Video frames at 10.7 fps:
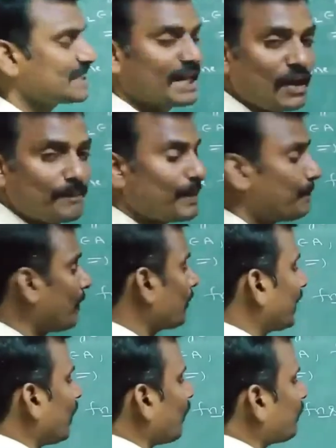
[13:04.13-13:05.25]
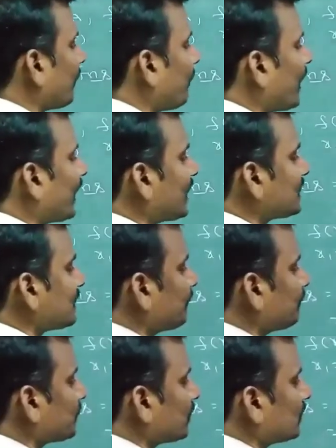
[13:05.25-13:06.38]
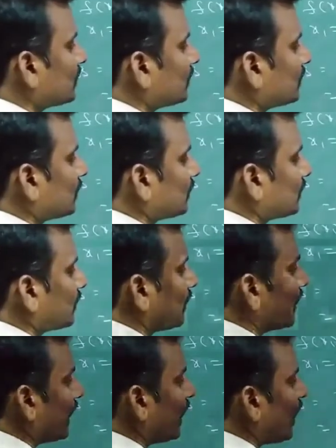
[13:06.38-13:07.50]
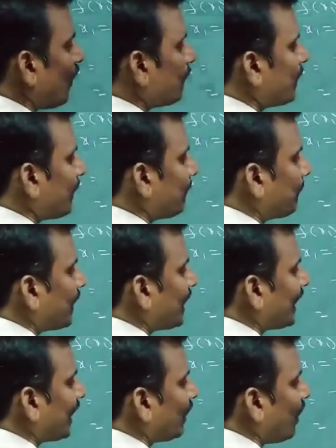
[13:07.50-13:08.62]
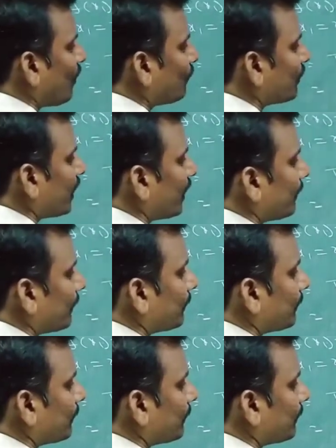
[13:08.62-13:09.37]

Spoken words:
N of B power N of E minus N of B, P, N of E.